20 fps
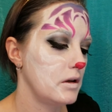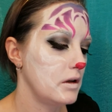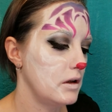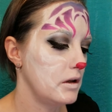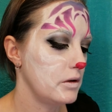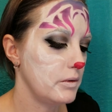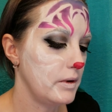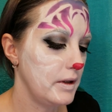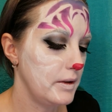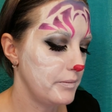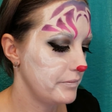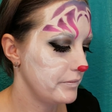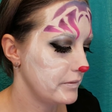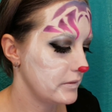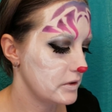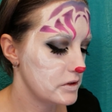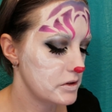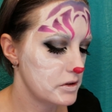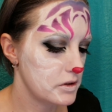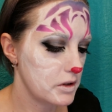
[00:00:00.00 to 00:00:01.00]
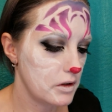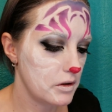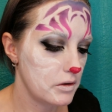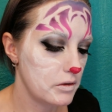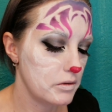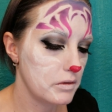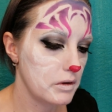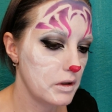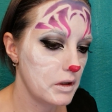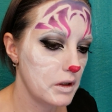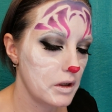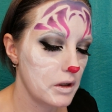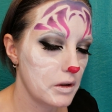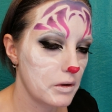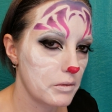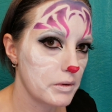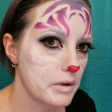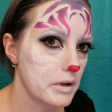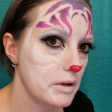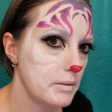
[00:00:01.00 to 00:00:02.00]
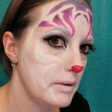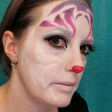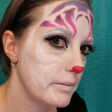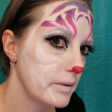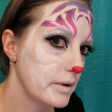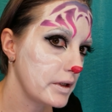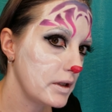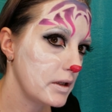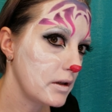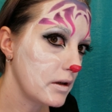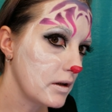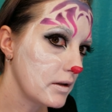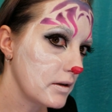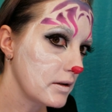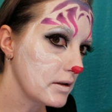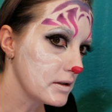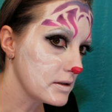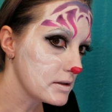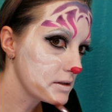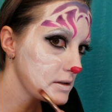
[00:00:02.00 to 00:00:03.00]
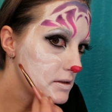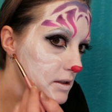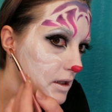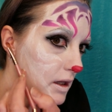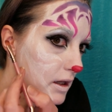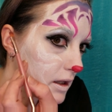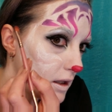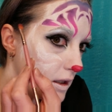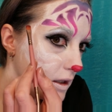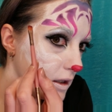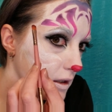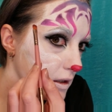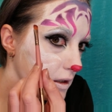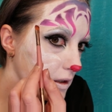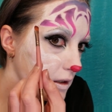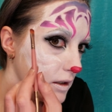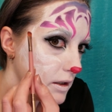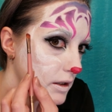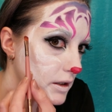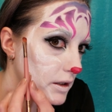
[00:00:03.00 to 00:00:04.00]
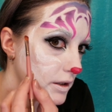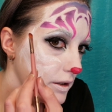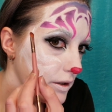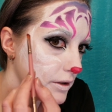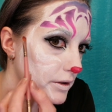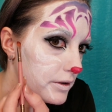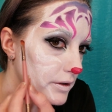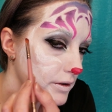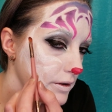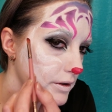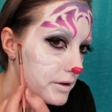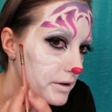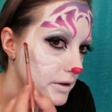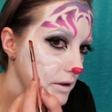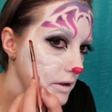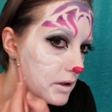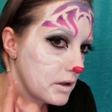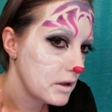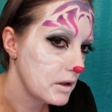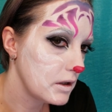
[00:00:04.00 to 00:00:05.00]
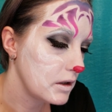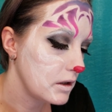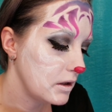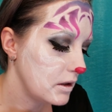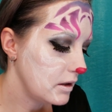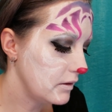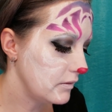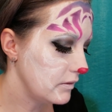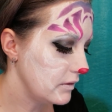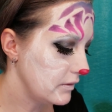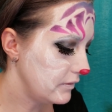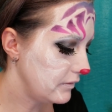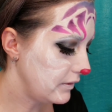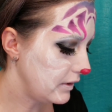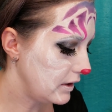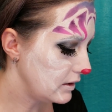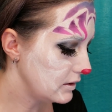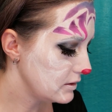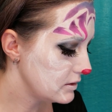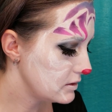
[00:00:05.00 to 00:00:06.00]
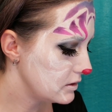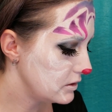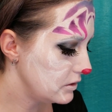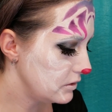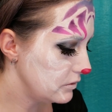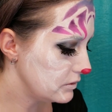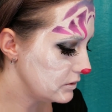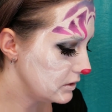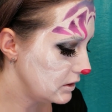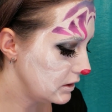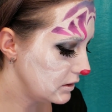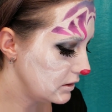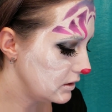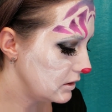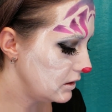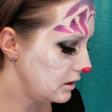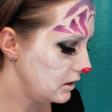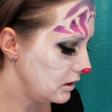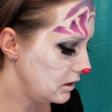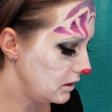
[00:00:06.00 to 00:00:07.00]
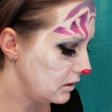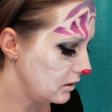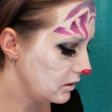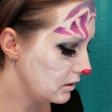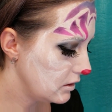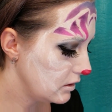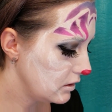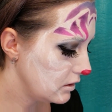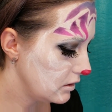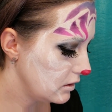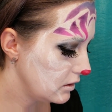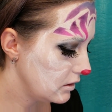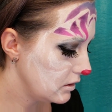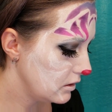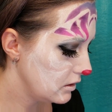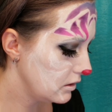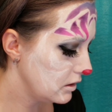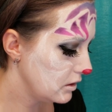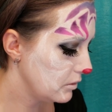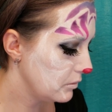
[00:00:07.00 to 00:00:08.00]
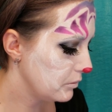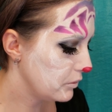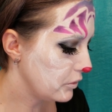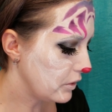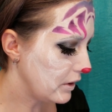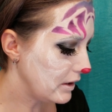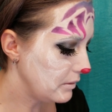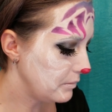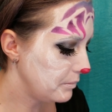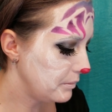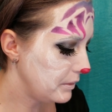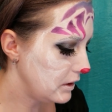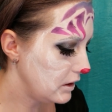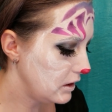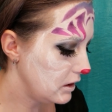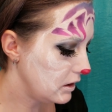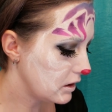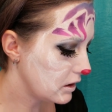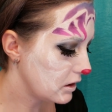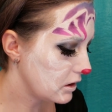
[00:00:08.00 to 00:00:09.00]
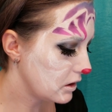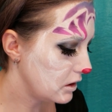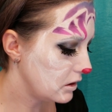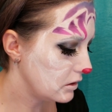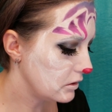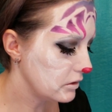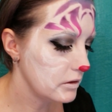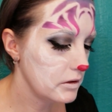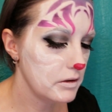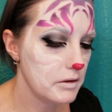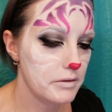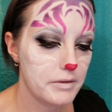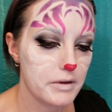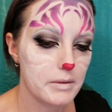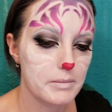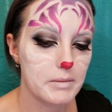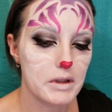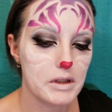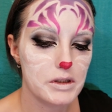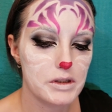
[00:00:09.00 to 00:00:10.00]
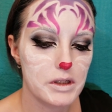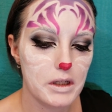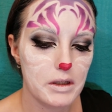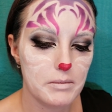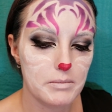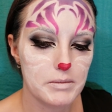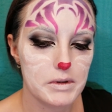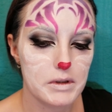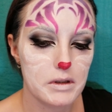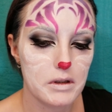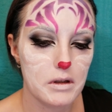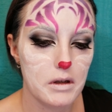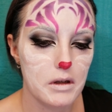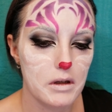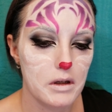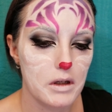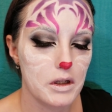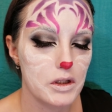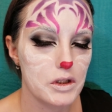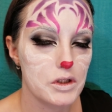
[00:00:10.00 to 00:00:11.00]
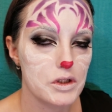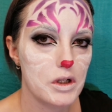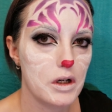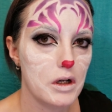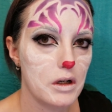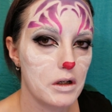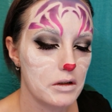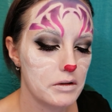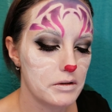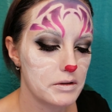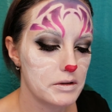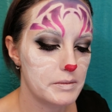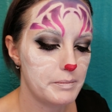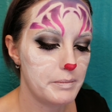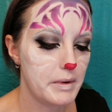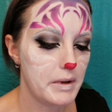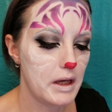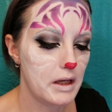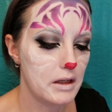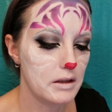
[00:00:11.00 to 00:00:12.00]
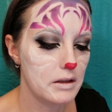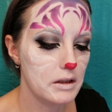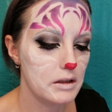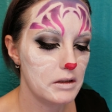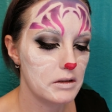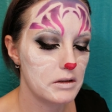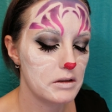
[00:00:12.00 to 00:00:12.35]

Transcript: Okay, so we're going to be working on the side here of the face using the bright pink color from the James Charles palette.